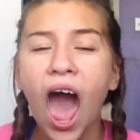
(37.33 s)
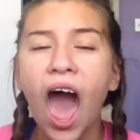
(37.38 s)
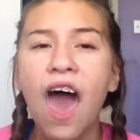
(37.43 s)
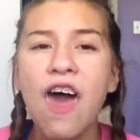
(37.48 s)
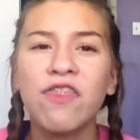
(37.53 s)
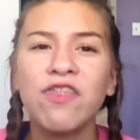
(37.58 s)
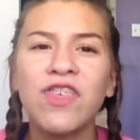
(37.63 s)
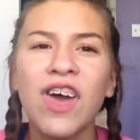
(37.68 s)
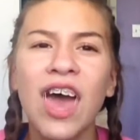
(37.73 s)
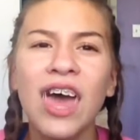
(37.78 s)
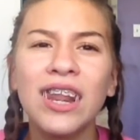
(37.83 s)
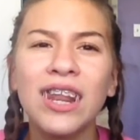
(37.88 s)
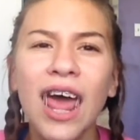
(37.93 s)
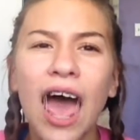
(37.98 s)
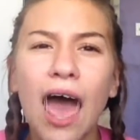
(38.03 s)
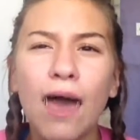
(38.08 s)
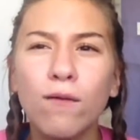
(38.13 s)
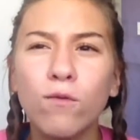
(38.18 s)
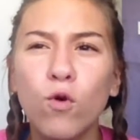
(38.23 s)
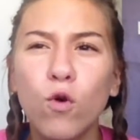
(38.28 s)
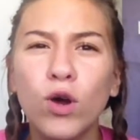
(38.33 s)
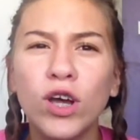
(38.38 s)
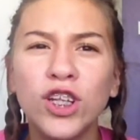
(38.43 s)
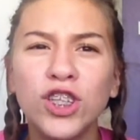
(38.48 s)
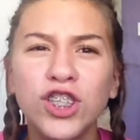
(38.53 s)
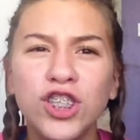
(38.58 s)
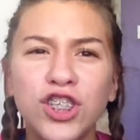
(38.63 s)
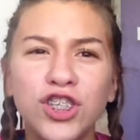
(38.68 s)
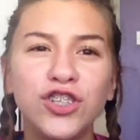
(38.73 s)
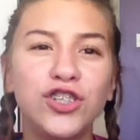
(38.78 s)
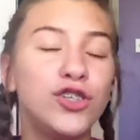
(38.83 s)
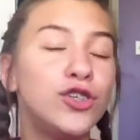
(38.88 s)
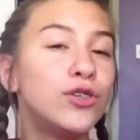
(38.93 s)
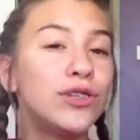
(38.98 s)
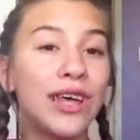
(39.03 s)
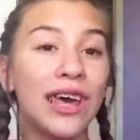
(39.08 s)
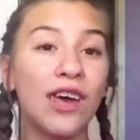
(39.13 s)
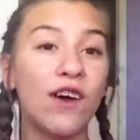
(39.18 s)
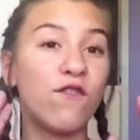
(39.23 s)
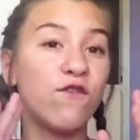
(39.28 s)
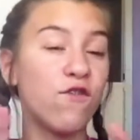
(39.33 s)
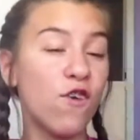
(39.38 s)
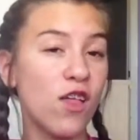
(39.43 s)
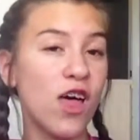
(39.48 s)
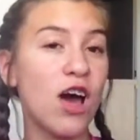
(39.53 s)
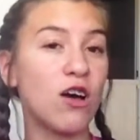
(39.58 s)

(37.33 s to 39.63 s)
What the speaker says: And then I'm going to do like a full